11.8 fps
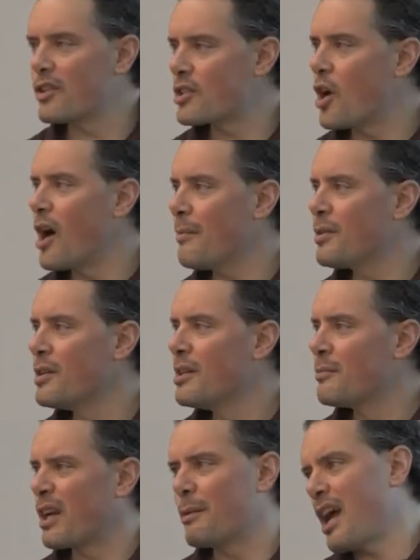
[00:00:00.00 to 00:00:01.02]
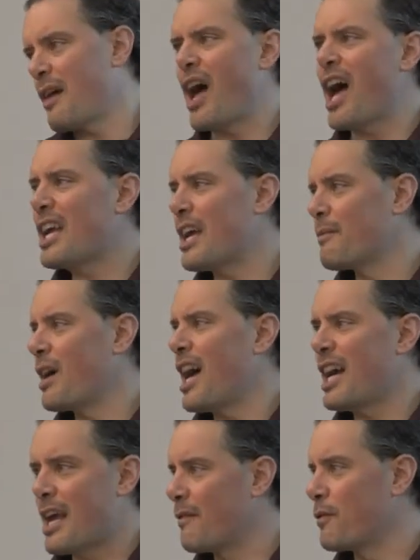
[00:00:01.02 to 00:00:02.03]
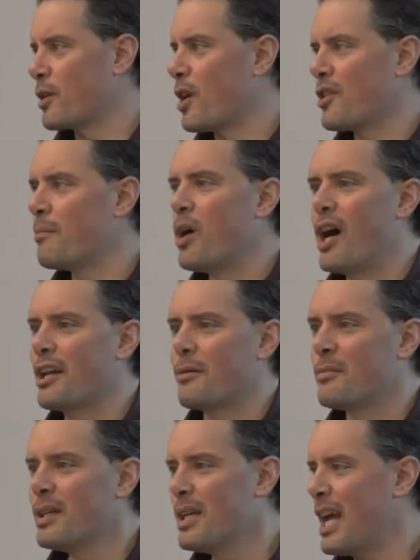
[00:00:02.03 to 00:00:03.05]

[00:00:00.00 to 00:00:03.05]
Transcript: the top, but I would have high effort on the bottom,